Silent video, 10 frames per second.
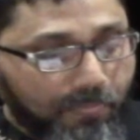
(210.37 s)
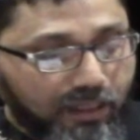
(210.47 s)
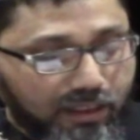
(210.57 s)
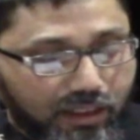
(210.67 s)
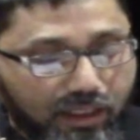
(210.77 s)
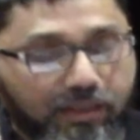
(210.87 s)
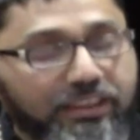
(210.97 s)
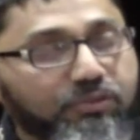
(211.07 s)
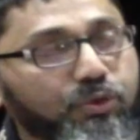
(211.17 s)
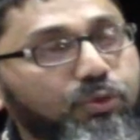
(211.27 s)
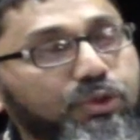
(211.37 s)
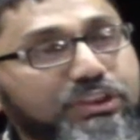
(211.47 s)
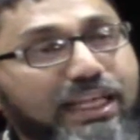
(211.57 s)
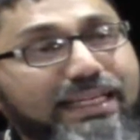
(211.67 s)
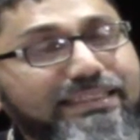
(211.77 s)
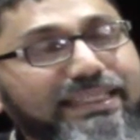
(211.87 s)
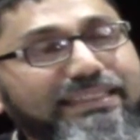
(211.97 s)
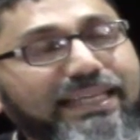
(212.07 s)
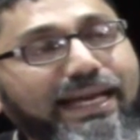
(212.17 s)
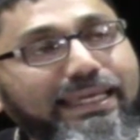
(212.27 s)
uh, he, who recites
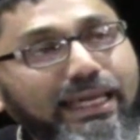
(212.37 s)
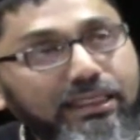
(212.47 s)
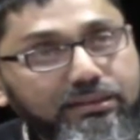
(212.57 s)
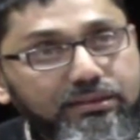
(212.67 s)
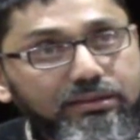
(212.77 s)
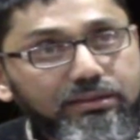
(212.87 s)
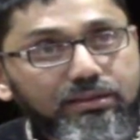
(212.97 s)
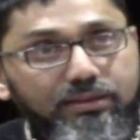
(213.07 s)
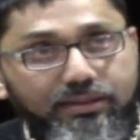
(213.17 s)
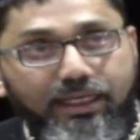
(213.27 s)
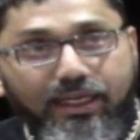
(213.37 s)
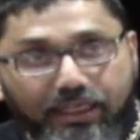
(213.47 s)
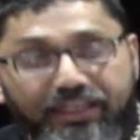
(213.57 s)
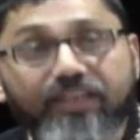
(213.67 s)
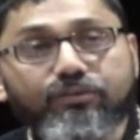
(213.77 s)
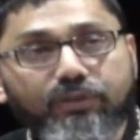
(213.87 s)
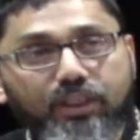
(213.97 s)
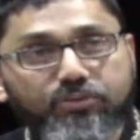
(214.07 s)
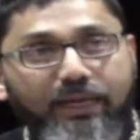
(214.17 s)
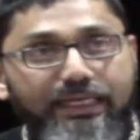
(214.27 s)
his ayat, the ayat of
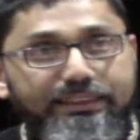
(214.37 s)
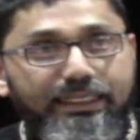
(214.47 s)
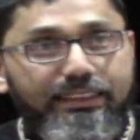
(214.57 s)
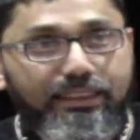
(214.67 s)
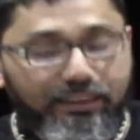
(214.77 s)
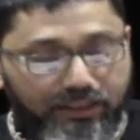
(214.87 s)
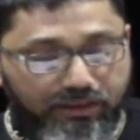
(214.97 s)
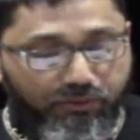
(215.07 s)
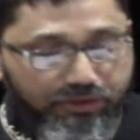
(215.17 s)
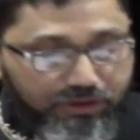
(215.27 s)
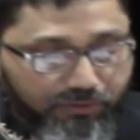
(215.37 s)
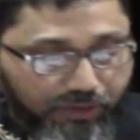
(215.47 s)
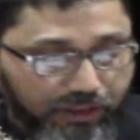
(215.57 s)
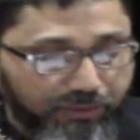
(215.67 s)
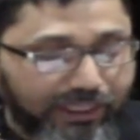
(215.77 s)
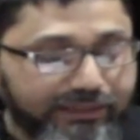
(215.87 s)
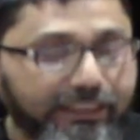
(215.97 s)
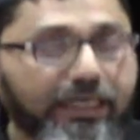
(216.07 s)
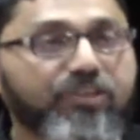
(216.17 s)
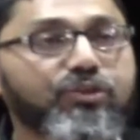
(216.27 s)
Allah subhanahu wa ta'ala, the verses of Allah subhanahu wa
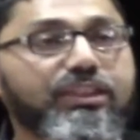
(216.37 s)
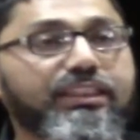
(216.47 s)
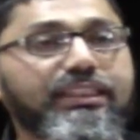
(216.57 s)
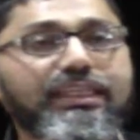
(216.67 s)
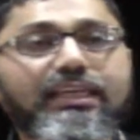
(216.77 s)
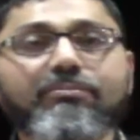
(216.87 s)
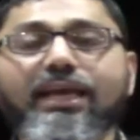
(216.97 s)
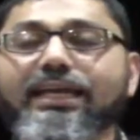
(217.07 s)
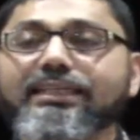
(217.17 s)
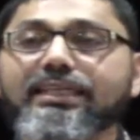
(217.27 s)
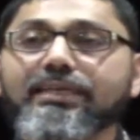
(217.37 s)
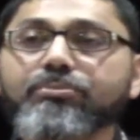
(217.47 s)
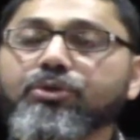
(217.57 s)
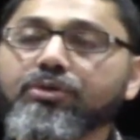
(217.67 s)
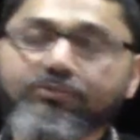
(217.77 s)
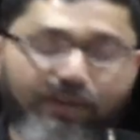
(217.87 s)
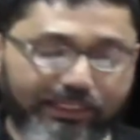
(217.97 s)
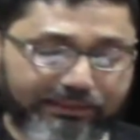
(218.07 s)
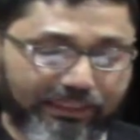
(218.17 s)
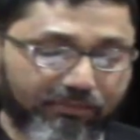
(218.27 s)
ta'ala, and yuzakkihim, and He
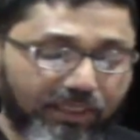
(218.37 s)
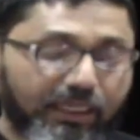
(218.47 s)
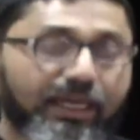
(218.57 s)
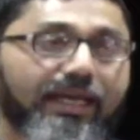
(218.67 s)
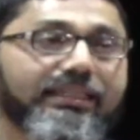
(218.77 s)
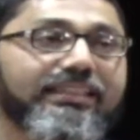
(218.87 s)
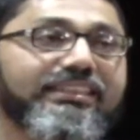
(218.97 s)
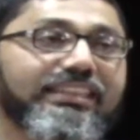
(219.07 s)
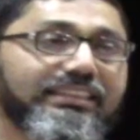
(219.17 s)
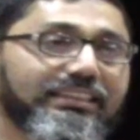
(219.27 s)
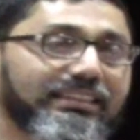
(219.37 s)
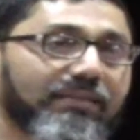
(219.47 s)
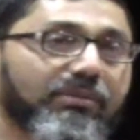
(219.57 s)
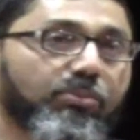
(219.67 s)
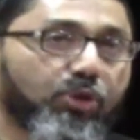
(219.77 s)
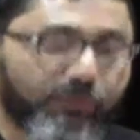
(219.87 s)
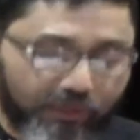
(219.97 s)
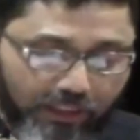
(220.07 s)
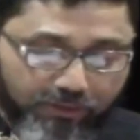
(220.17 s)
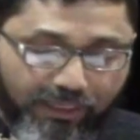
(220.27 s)
purifies them, and it teaches them the book of
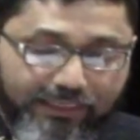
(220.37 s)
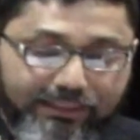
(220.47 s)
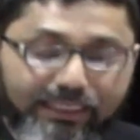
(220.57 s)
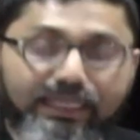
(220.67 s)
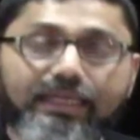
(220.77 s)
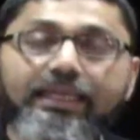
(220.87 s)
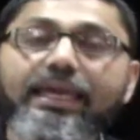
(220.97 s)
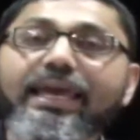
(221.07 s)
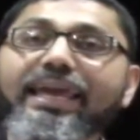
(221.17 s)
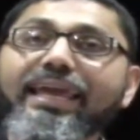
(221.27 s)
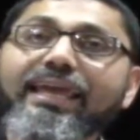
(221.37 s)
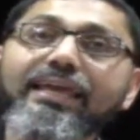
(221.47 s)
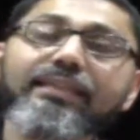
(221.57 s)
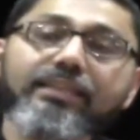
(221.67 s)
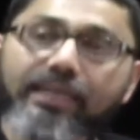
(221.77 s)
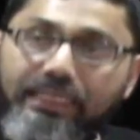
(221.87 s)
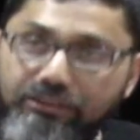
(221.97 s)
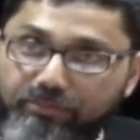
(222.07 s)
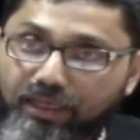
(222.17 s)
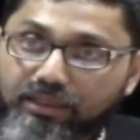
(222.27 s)
Allah subhanahu wa ta'ala, and the
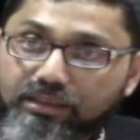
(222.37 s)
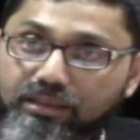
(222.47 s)
hikmah.